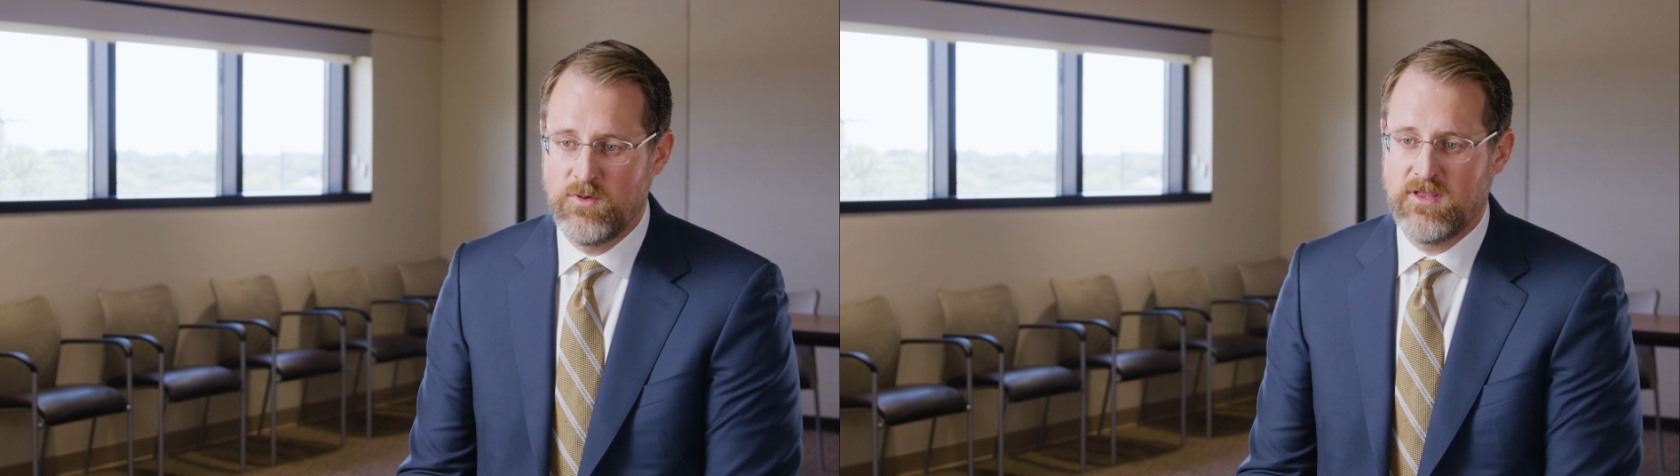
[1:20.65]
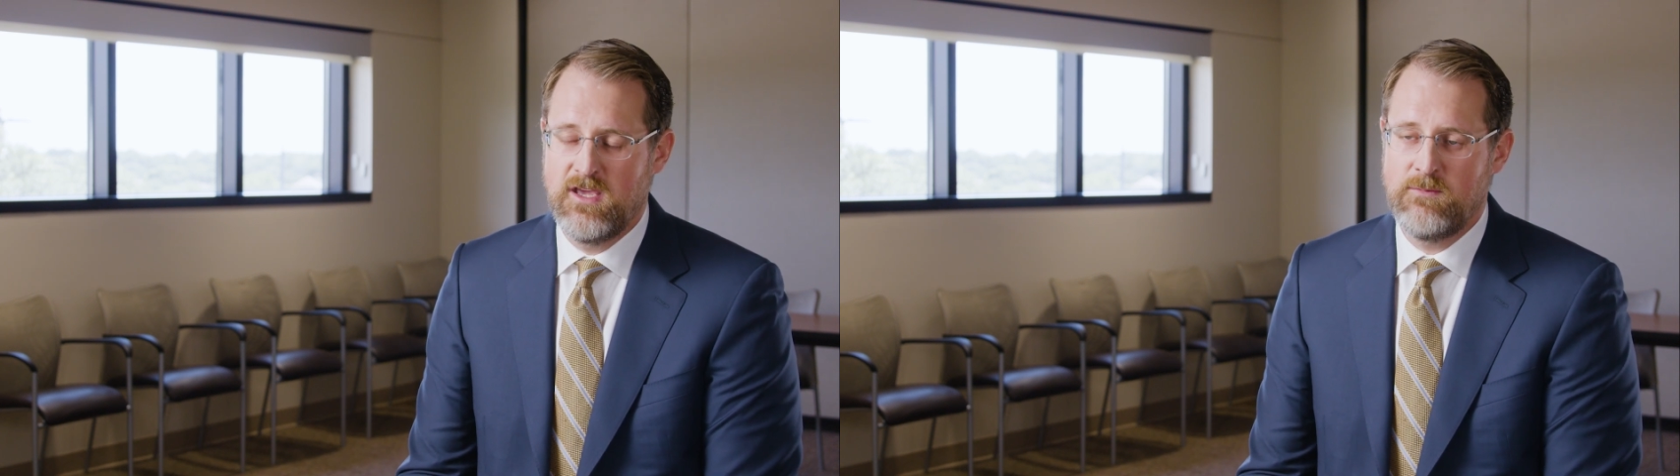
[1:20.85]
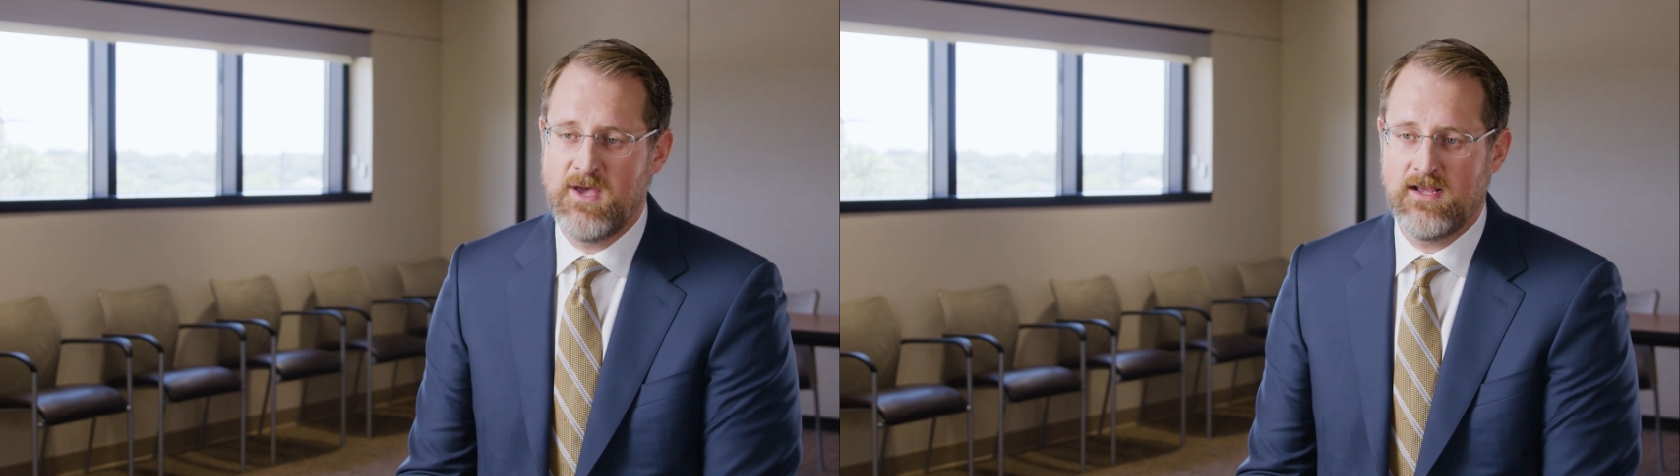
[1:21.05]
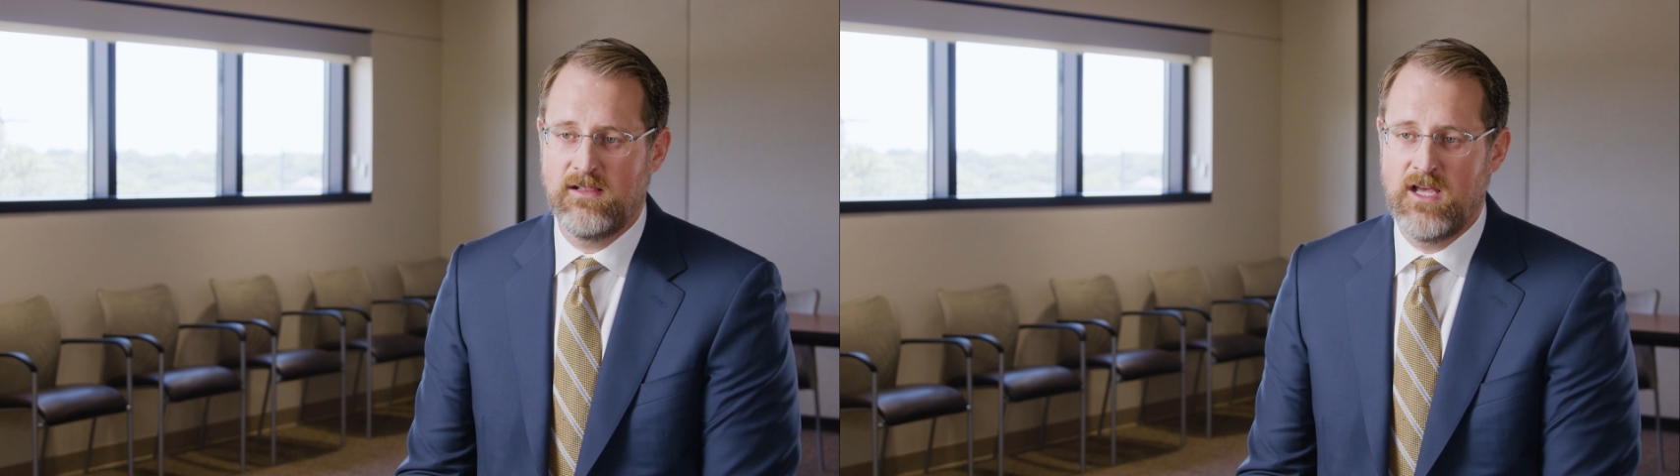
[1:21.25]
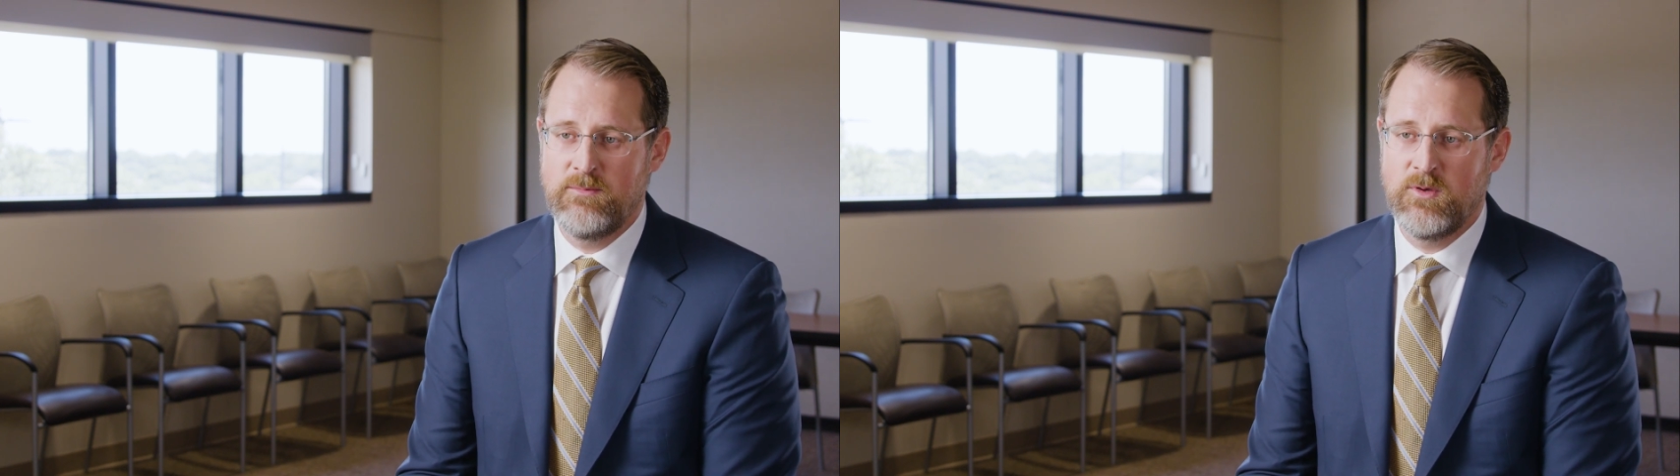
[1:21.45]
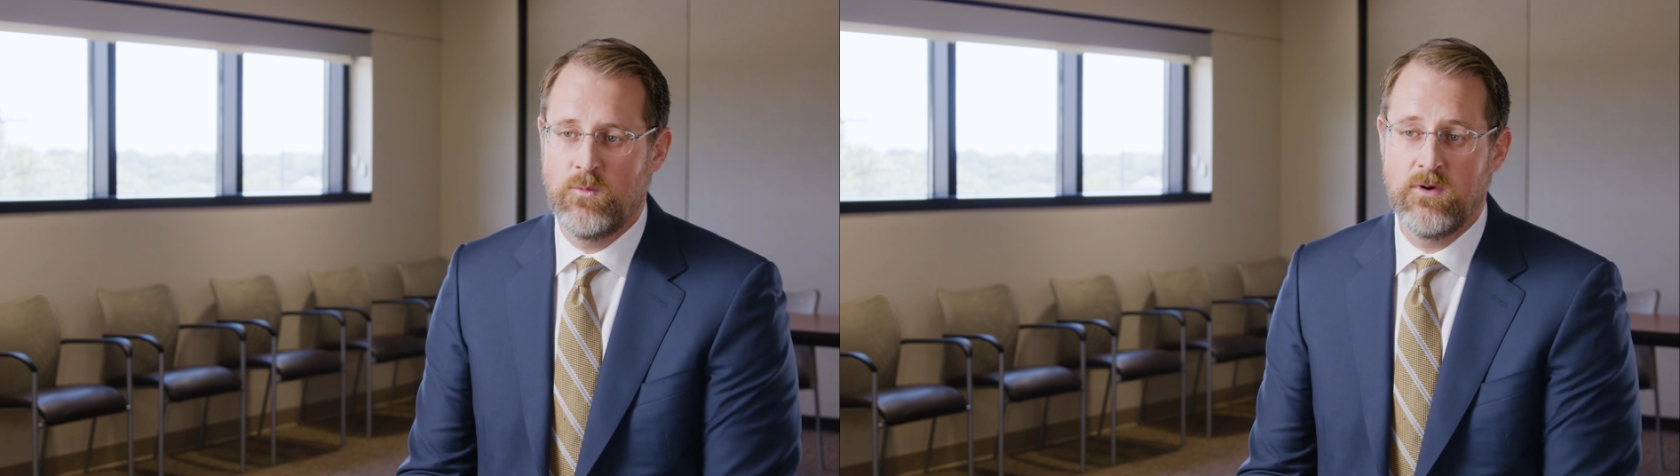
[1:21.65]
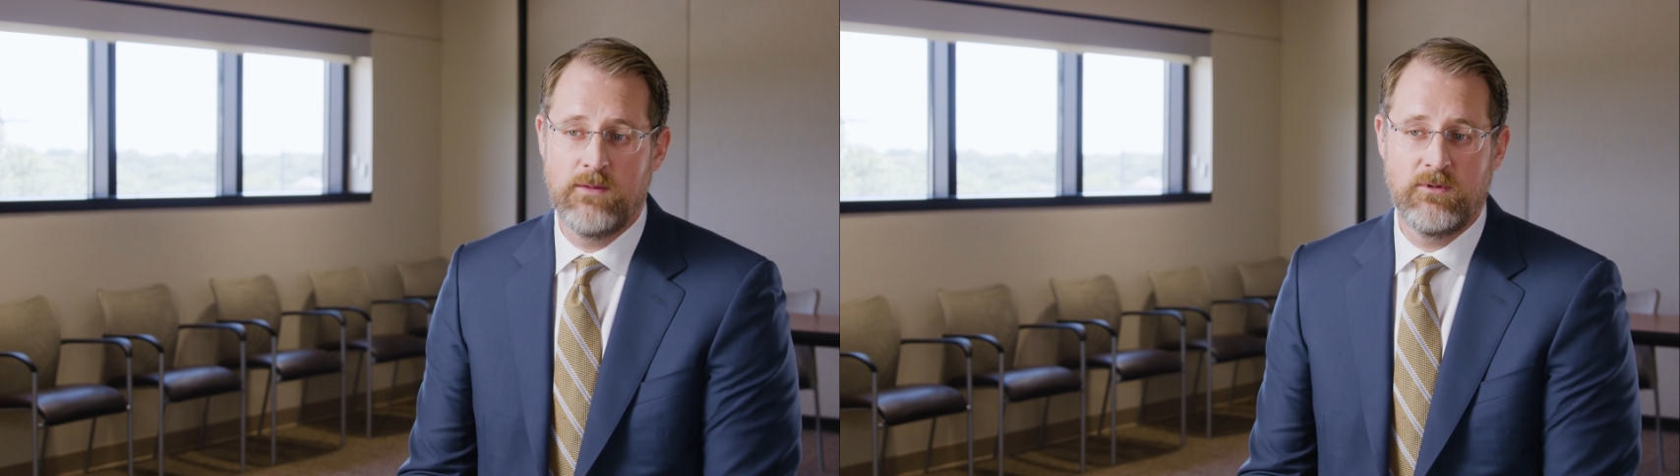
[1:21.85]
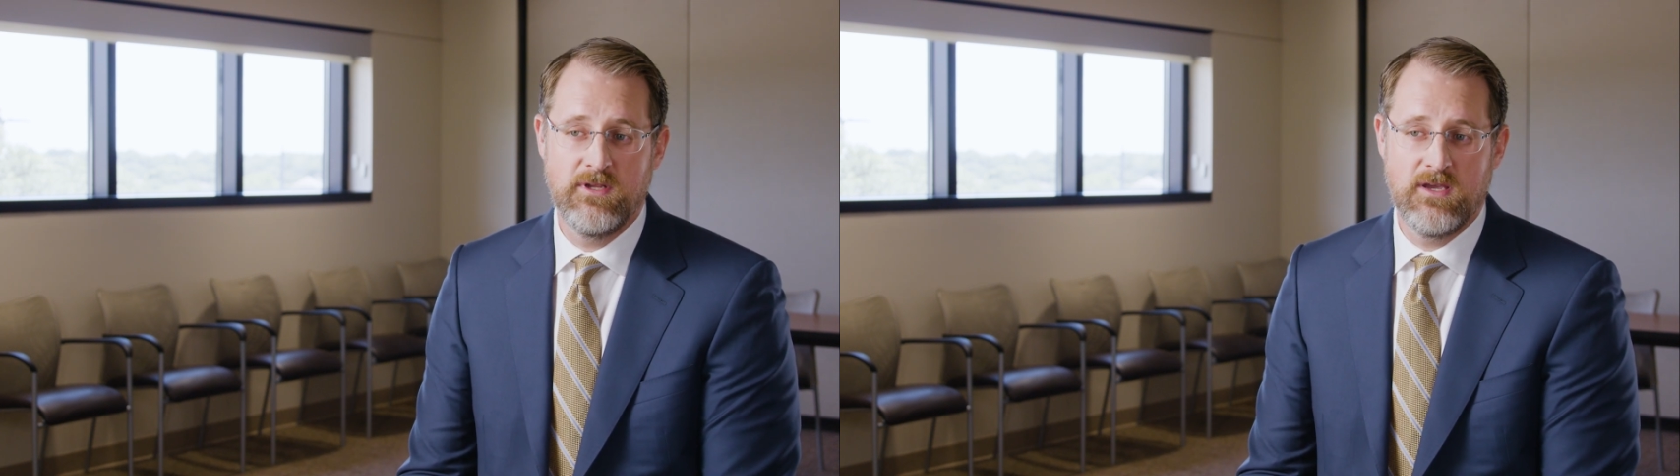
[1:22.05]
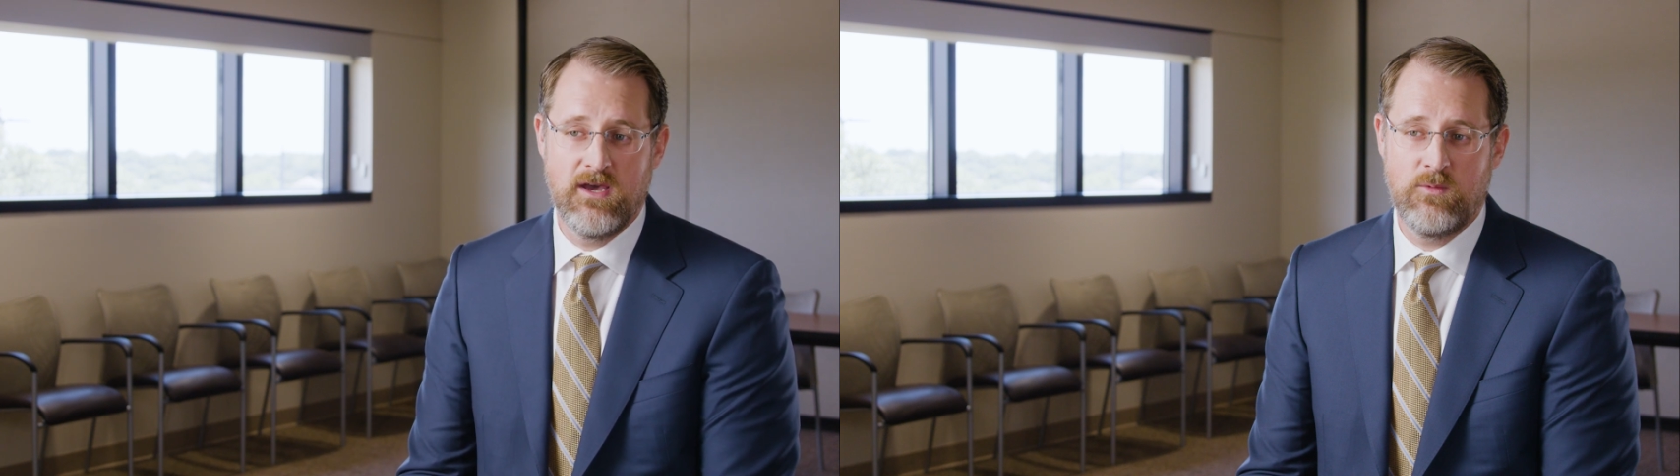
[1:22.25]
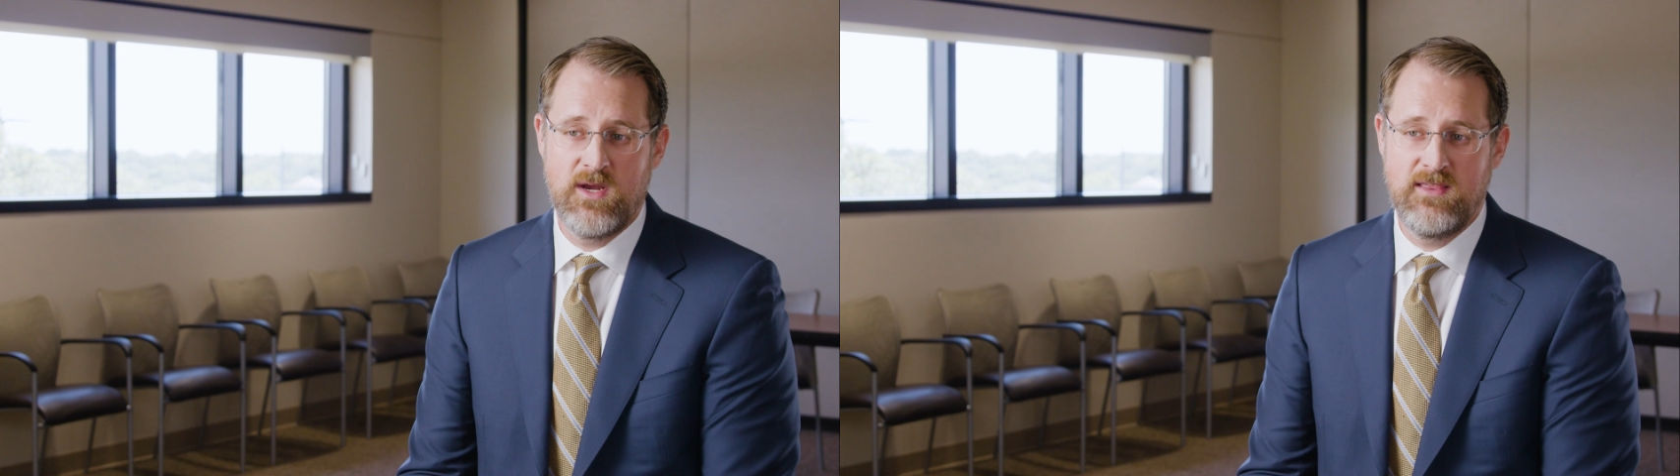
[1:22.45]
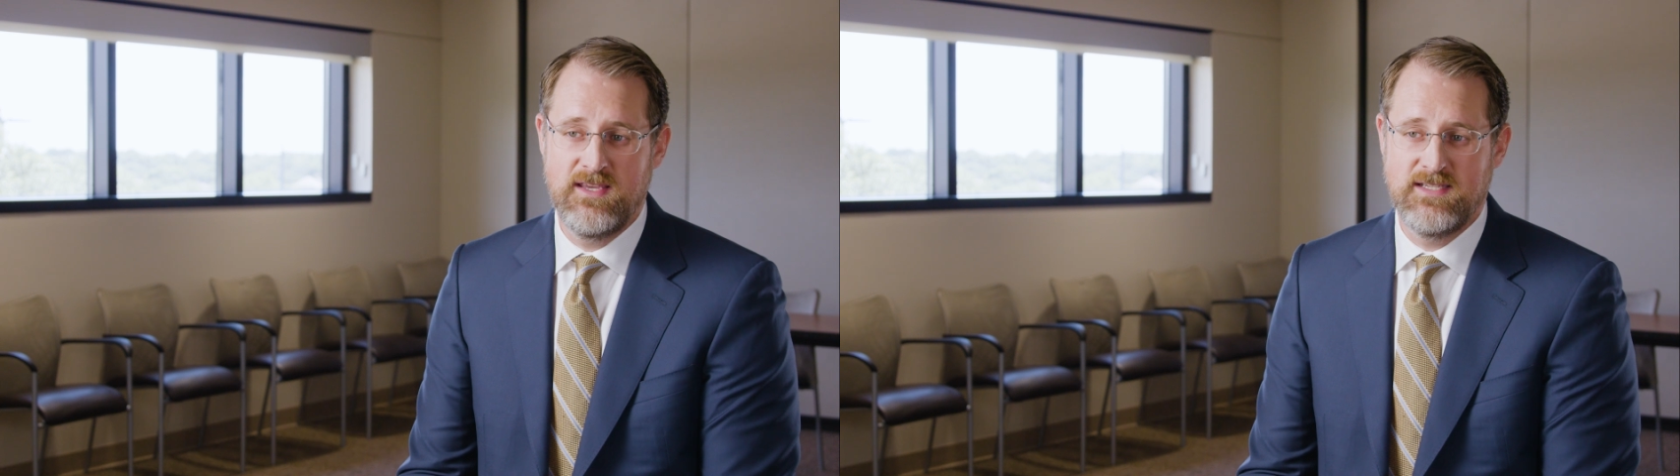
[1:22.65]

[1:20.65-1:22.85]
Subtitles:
with kinematic alignment, we're able to cut away the